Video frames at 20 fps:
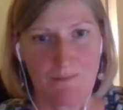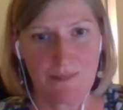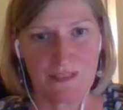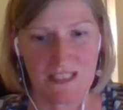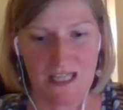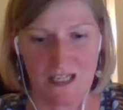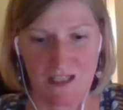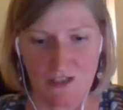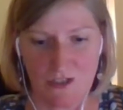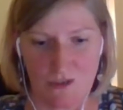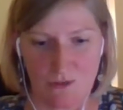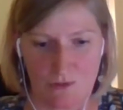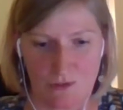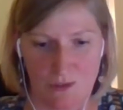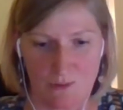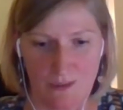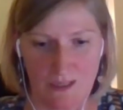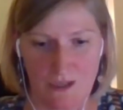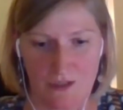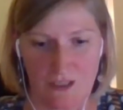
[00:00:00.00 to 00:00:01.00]
It's
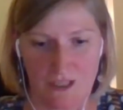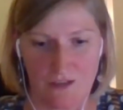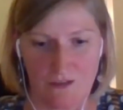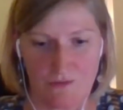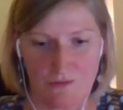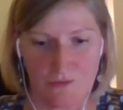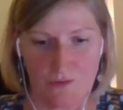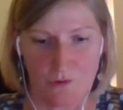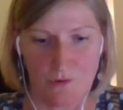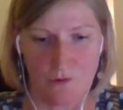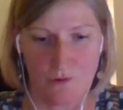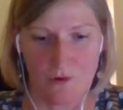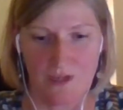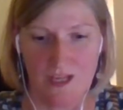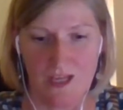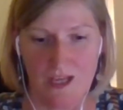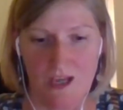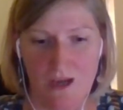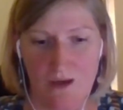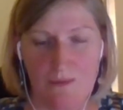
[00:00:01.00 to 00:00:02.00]
about your design
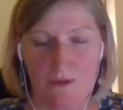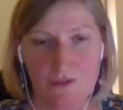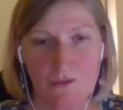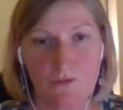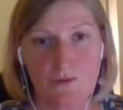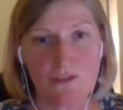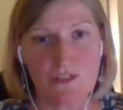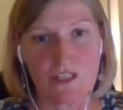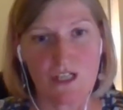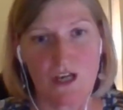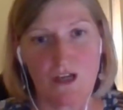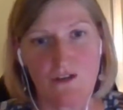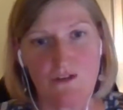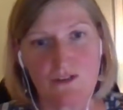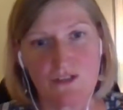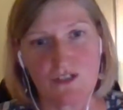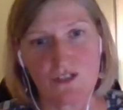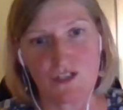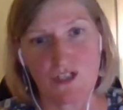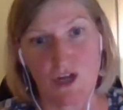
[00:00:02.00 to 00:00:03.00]
capability
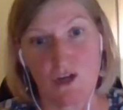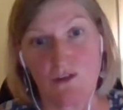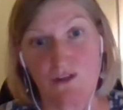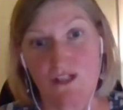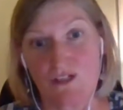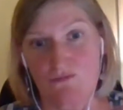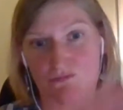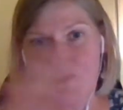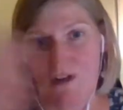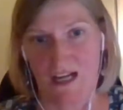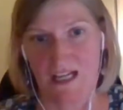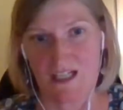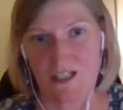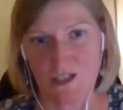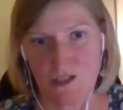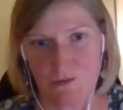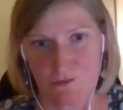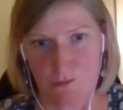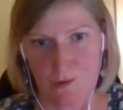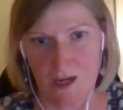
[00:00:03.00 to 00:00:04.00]
and potential that we're
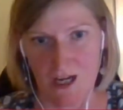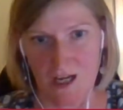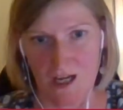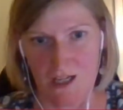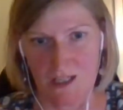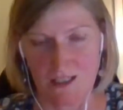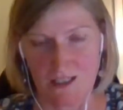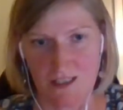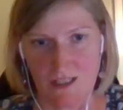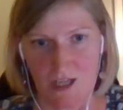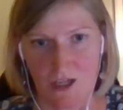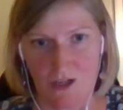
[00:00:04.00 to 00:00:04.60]
looking for,